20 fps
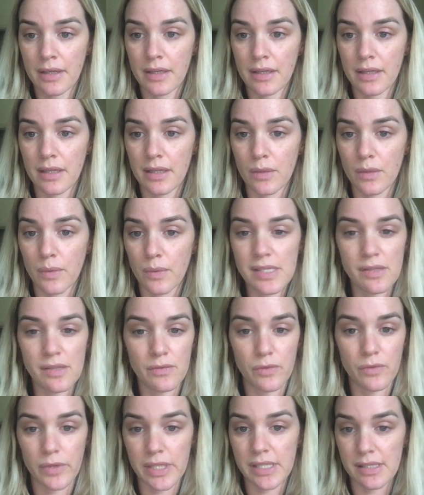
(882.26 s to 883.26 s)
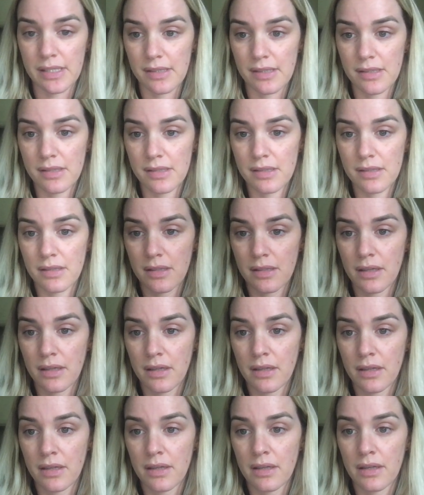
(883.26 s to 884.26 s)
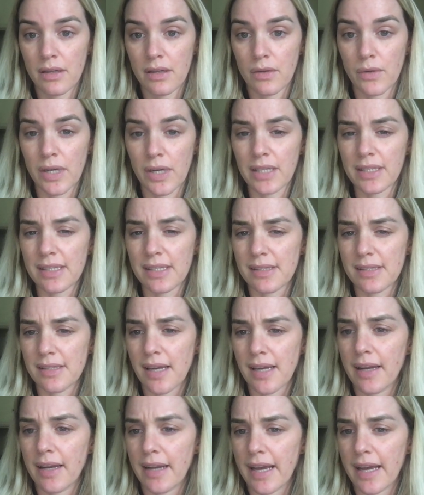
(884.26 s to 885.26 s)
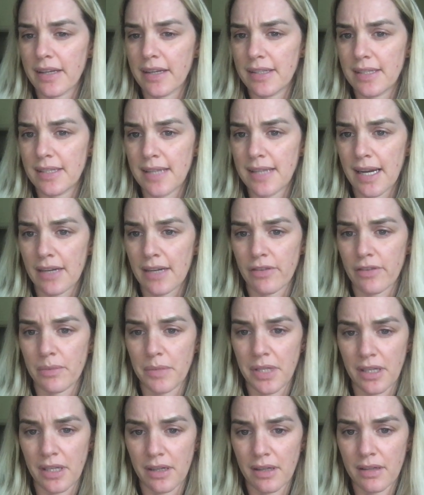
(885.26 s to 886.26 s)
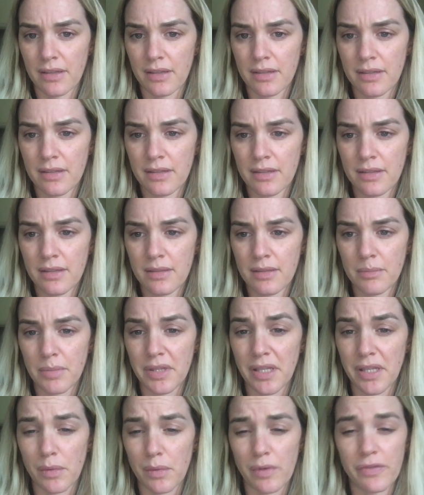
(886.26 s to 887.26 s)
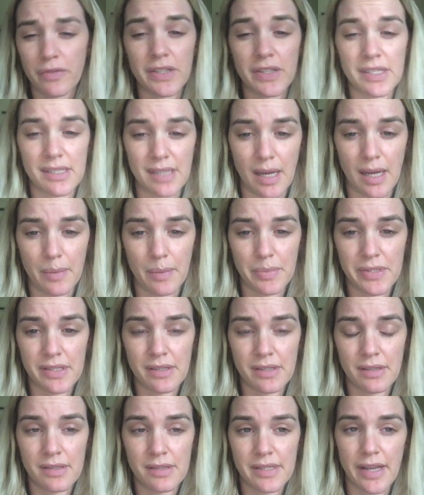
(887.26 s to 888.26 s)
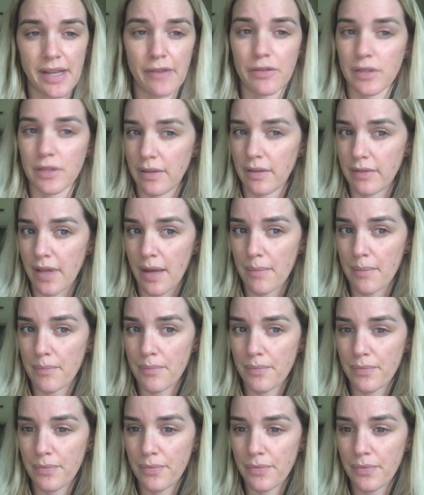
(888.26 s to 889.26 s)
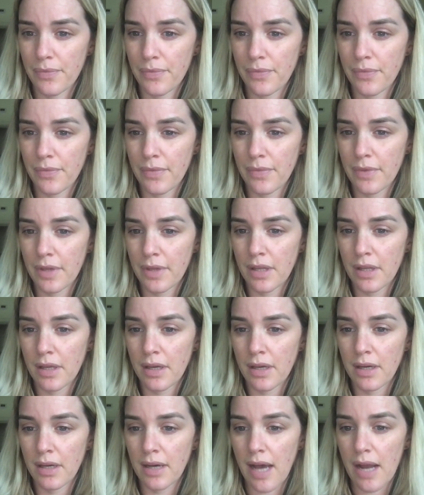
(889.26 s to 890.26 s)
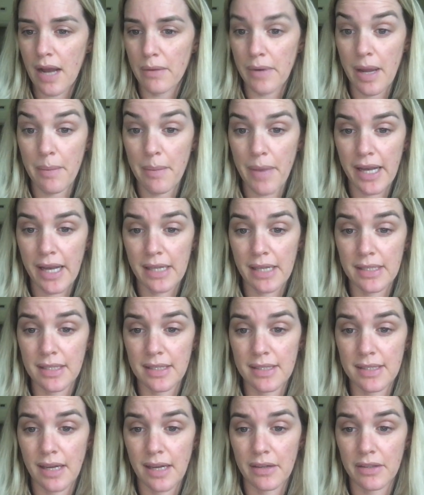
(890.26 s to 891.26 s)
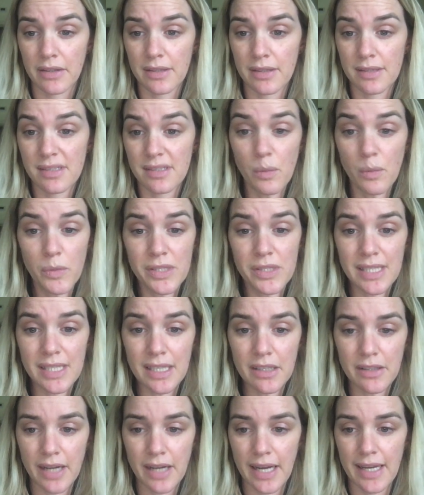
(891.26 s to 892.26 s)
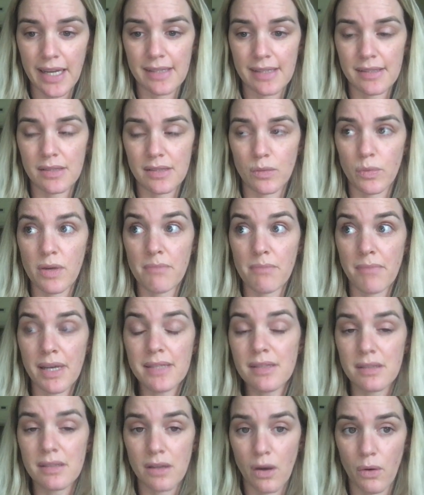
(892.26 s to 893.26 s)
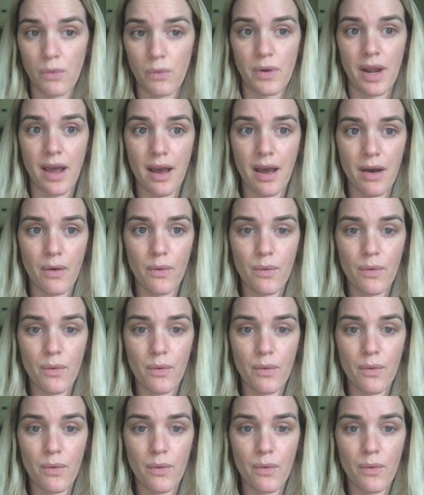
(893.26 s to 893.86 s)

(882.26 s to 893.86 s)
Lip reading: It wasn't voices, or at least none I could detect from here, but there were footsteps, several of them. I ran back into the tunnel. "Someone's here," I hissed. "We must go now."